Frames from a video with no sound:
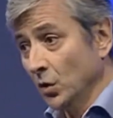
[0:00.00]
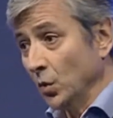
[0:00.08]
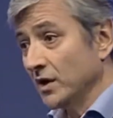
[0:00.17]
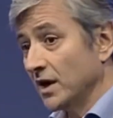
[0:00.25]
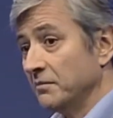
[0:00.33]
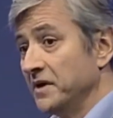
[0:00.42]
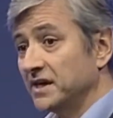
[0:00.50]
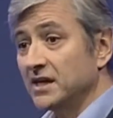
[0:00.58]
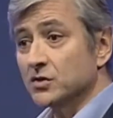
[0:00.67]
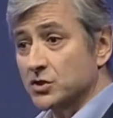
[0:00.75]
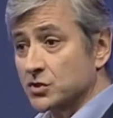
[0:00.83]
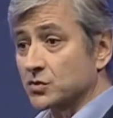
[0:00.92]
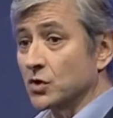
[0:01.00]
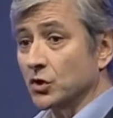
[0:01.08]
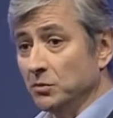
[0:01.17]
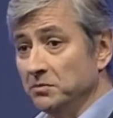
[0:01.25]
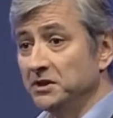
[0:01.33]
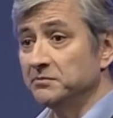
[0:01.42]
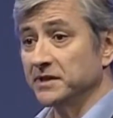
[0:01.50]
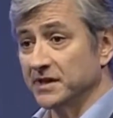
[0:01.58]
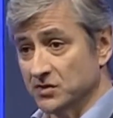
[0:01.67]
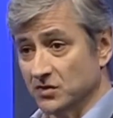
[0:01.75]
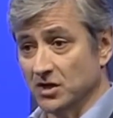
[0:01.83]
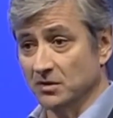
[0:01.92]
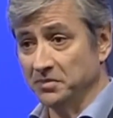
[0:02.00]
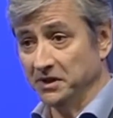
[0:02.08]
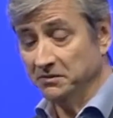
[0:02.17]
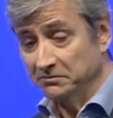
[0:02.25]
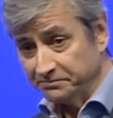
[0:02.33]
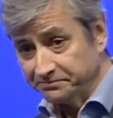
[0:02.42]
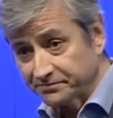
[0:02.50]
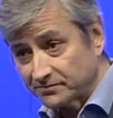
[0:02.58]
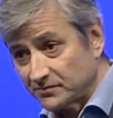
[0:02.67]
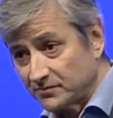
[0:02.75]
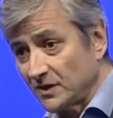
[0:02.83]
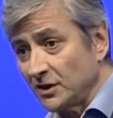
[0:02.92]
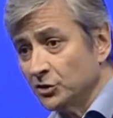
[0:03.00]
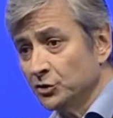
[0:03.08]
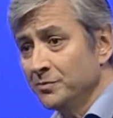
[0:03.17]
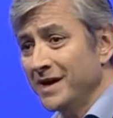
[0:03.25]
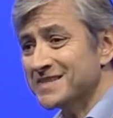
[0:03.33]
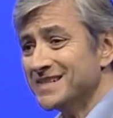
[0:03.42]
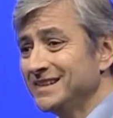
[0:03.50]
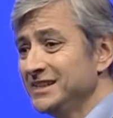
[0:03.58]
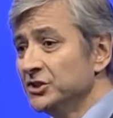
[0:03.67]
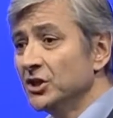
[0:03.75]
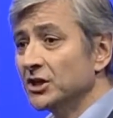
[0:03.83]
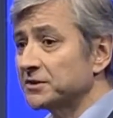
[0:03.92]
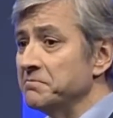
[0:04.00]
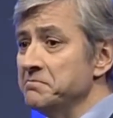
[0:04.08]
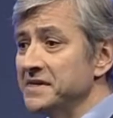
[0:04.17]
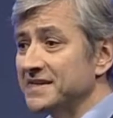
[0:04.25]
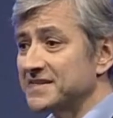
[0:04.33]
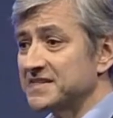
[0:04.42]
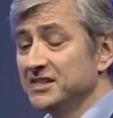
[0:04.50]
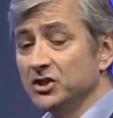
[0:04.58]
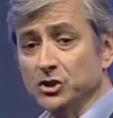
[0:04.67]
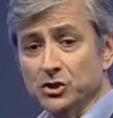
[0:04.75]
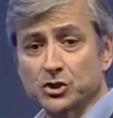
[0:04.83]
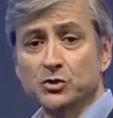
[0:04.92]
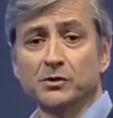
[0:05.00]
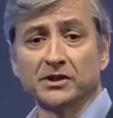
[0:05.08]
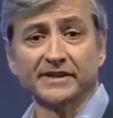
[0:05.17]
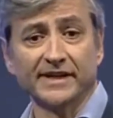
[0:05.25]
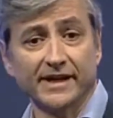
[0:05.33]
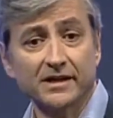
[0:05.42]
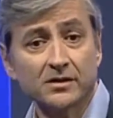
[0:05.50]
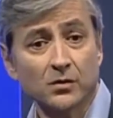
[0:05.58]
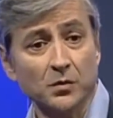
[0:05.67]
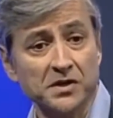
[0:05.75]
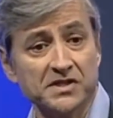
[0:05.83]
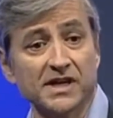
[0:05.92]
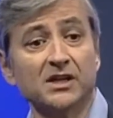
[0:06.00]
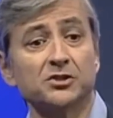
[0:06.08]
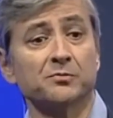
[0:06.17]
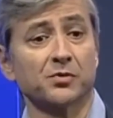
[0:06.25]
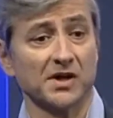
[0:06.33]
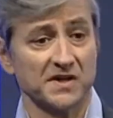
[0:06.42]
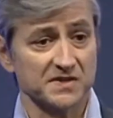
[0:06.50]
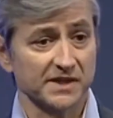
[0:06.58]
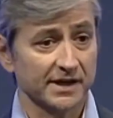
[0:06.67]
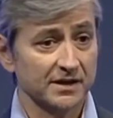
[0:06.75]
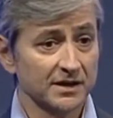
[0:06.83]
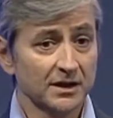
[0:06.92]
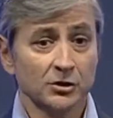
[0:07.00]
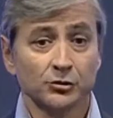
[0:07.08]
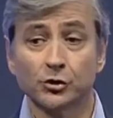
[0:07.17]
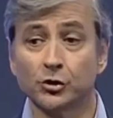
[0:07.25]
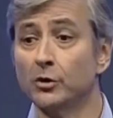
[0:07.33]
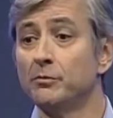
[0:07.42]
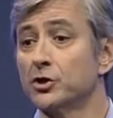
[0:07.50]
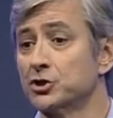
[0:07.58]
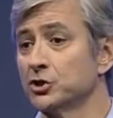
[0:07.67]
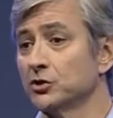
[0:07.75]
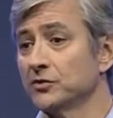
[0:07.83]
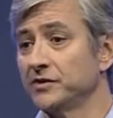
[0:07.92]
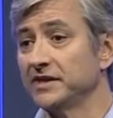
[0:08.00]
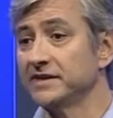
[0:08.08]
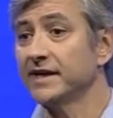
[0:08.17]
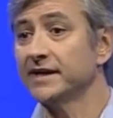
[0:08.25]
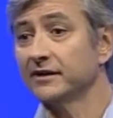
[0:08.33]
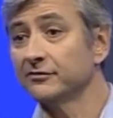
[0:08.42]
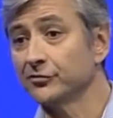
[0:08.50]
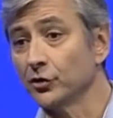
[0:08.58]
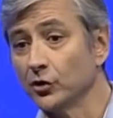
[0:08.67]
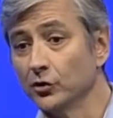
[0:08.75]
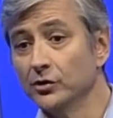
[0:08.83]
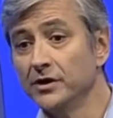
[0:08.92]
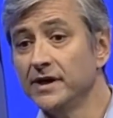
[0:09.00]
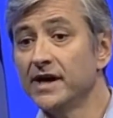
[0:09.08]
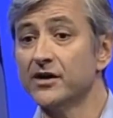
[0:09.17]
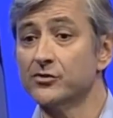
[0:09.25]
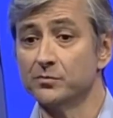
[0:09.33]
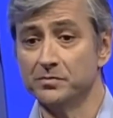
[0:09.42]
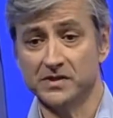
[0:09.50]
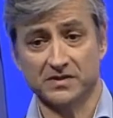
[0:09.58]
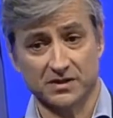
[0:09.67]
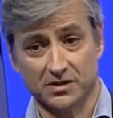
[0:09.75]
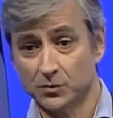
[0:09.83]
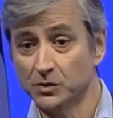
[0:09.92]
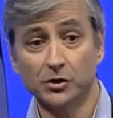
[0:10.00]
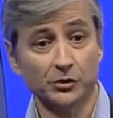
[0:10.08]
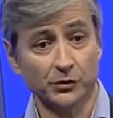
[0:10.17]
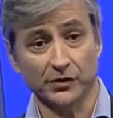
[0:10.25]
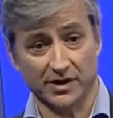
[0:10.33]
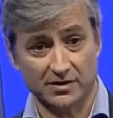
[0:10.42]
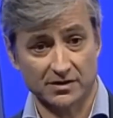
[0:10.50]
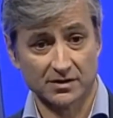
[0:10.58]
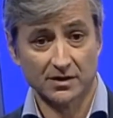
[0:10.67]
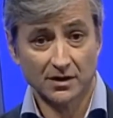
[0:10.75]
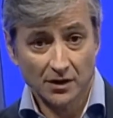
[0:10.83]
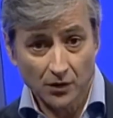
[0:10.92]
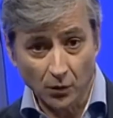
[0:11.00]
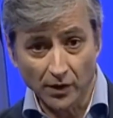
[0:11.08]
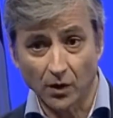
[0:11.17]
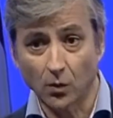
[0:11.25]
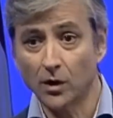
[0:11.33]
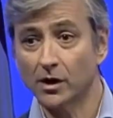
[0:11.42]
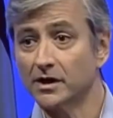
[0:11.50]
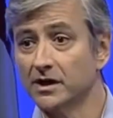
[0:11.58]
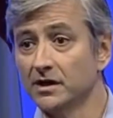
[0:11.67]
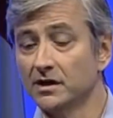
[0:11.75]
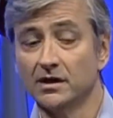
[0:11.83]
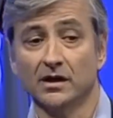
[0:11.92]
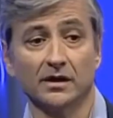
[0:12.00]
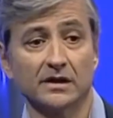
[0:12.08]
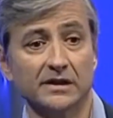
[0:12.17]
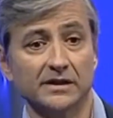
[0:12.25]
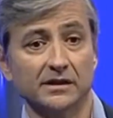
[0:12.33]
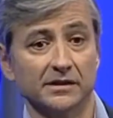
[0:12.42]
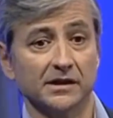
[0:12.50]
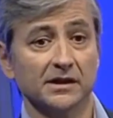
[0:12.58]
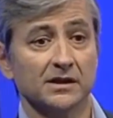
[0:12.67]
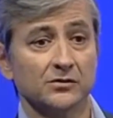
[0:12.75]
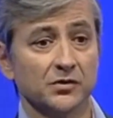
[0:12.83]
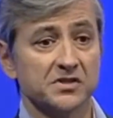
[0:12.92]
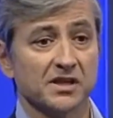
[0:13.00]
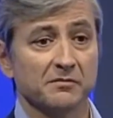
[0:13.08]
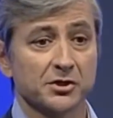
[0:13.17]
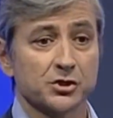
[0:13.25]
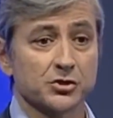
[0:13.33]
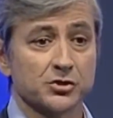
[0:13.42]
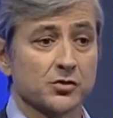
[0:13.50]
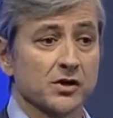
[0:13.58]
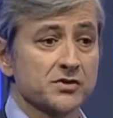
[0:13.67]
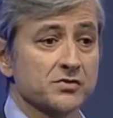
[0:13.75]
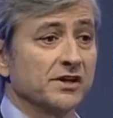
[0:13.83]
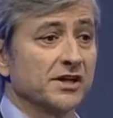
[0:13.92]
we are making a strong commitment as a company to basically not mixing consumer data with enterprise data to commercial that data for another business. We don't do that. We are working clearly to establish a trust